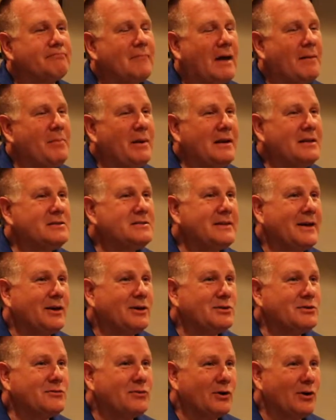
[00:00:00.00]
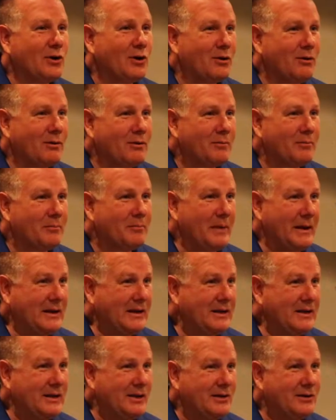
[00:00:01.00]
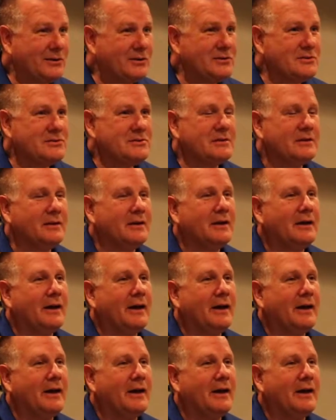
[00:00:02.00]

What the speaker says: I've been in sales for many years,